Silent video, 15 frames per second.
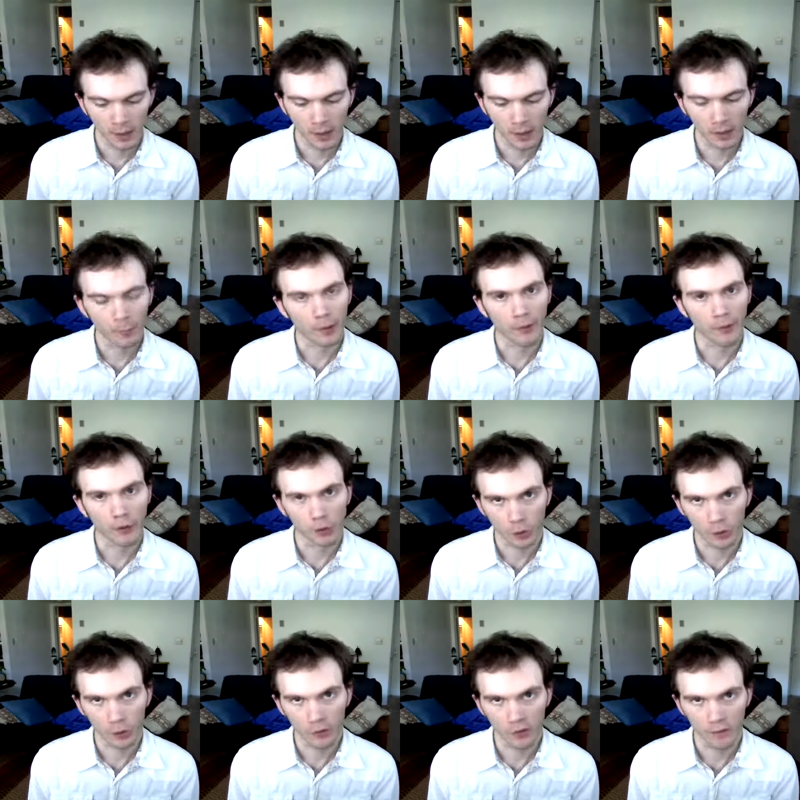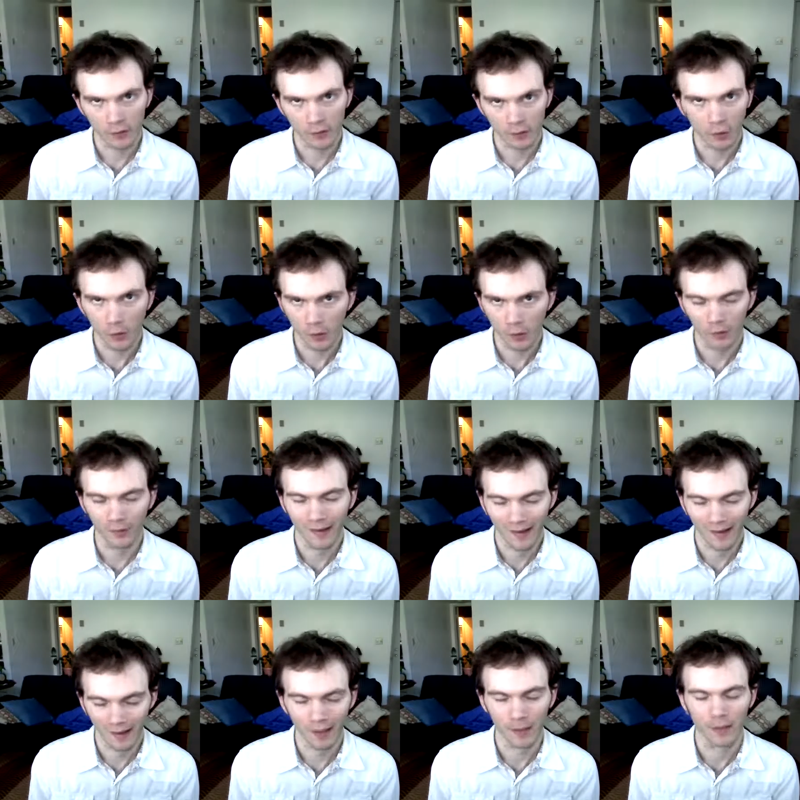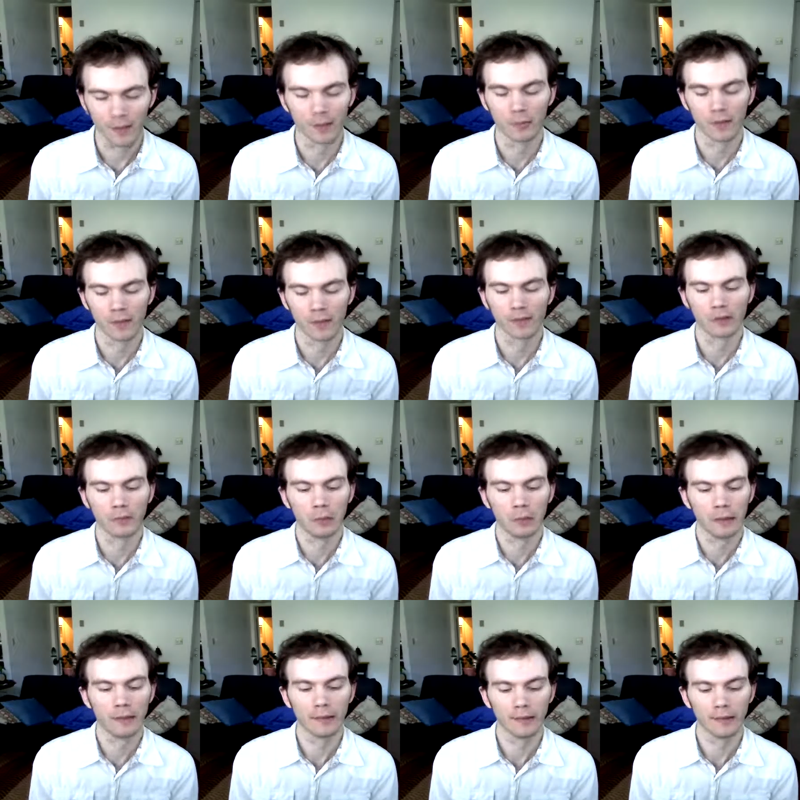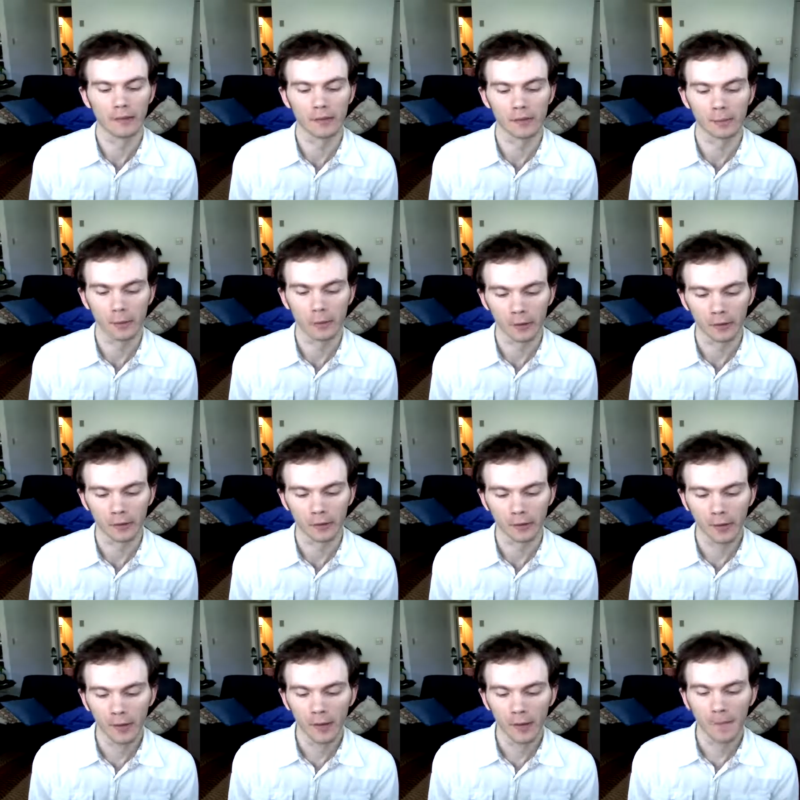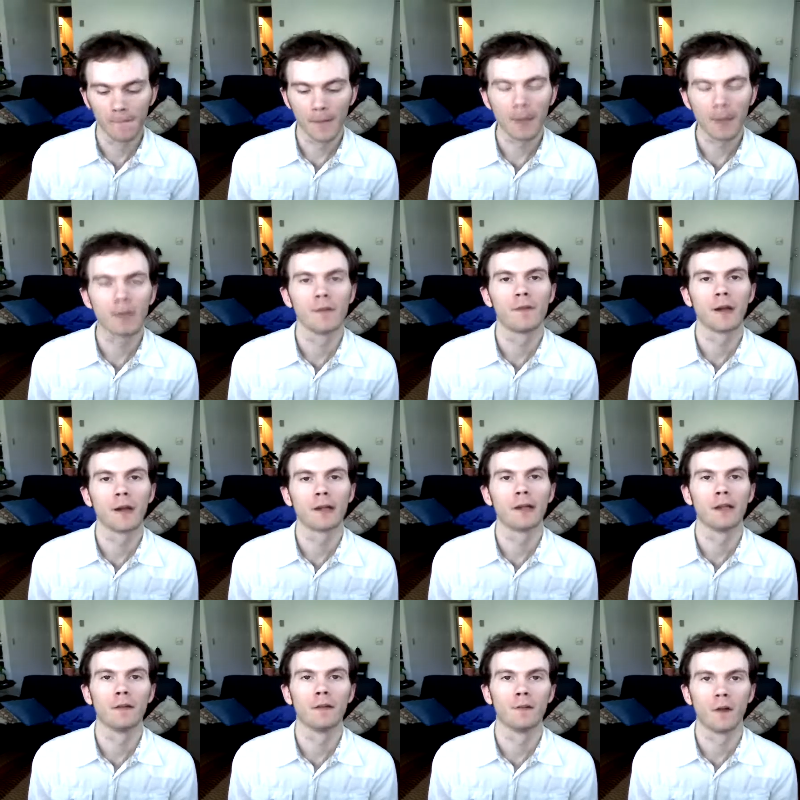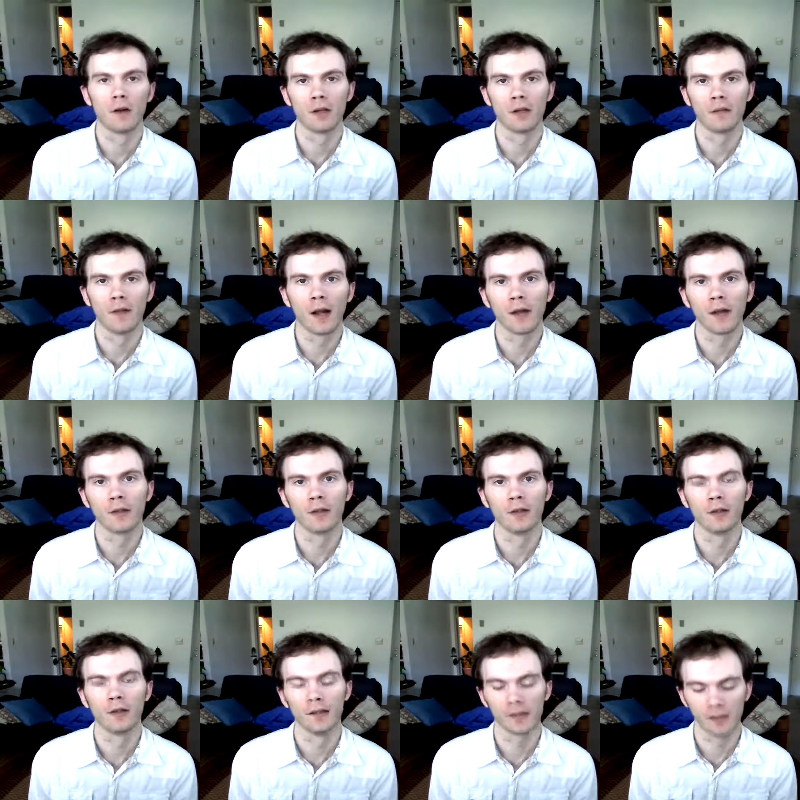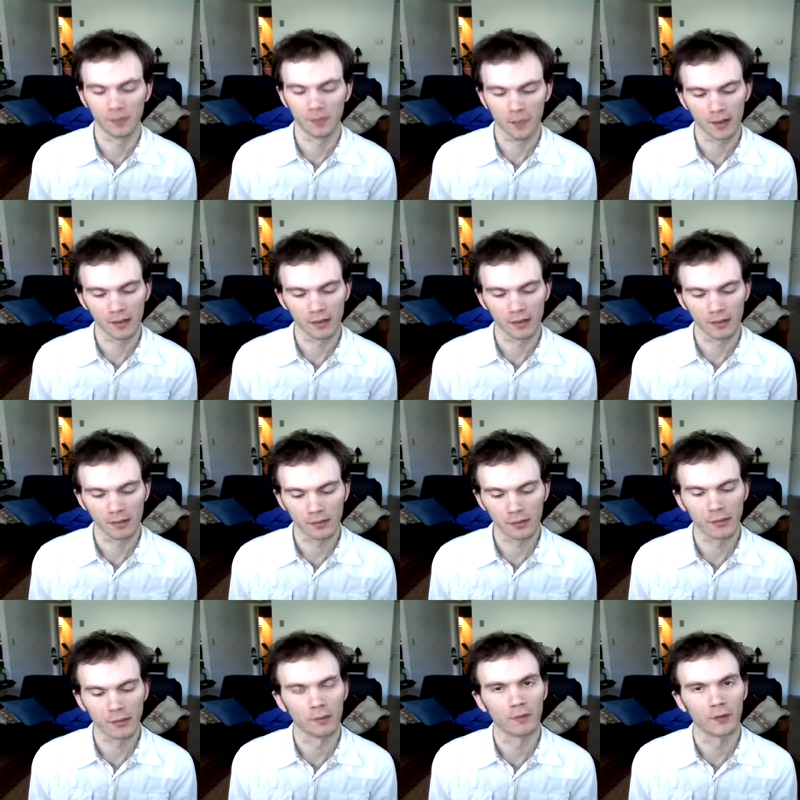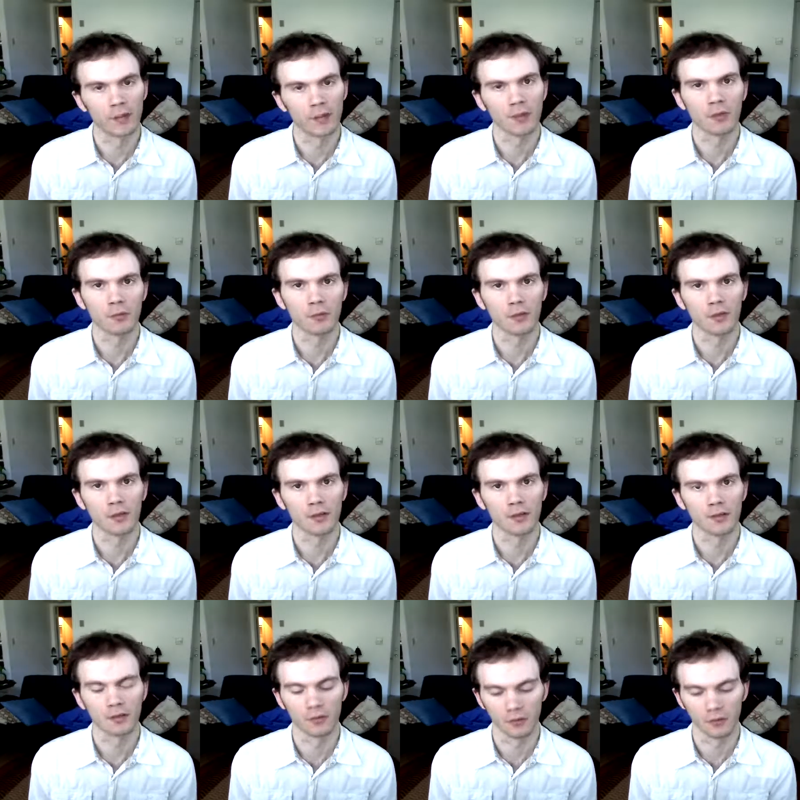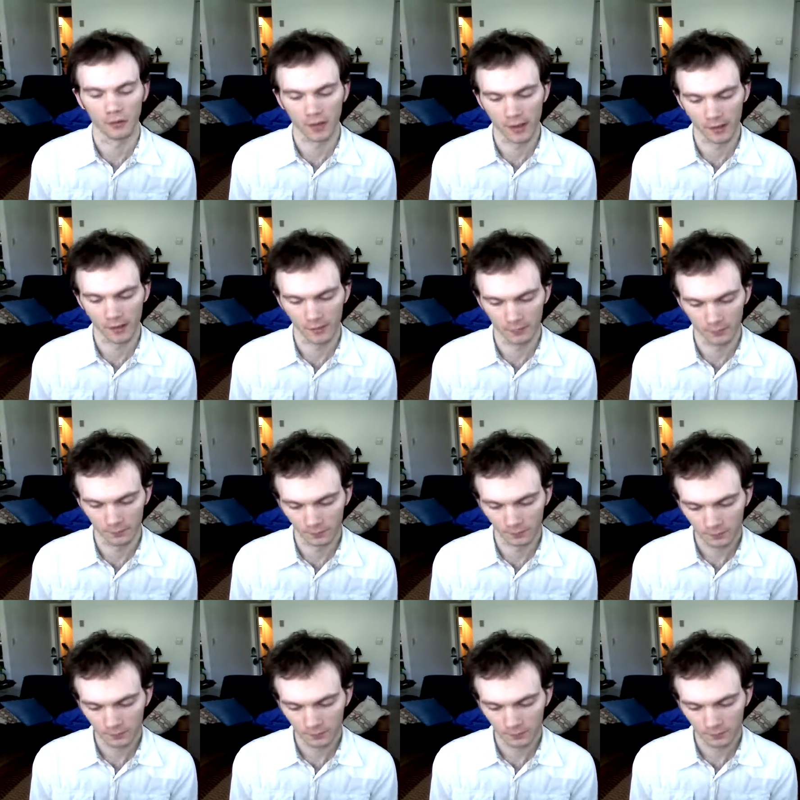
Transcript: And while the shores of this horrible hell I'm in will never completely disappear, maybe if I can get far enough out there in the expanse, they will vanish with the distant horizon.